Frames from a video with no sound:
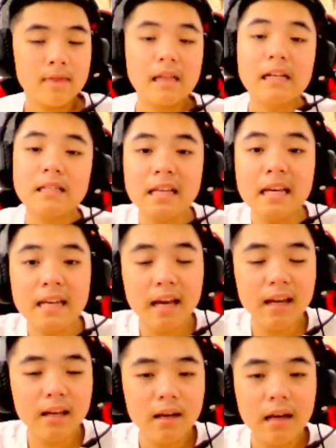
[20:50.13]
the
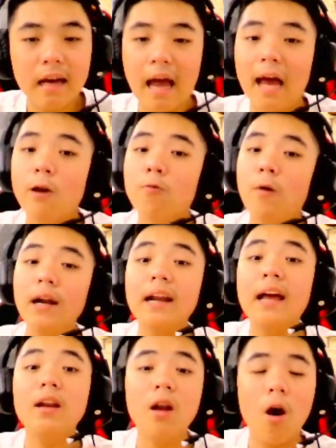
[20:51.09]
seeing and what
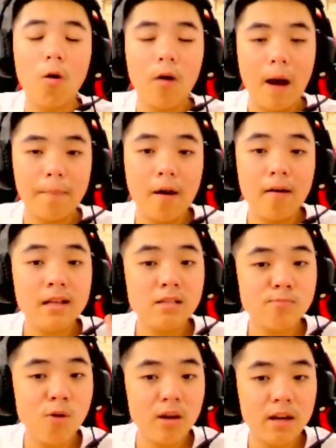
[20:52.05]
they know about
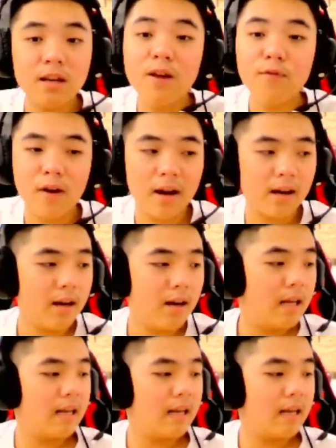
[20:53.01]
this book is different.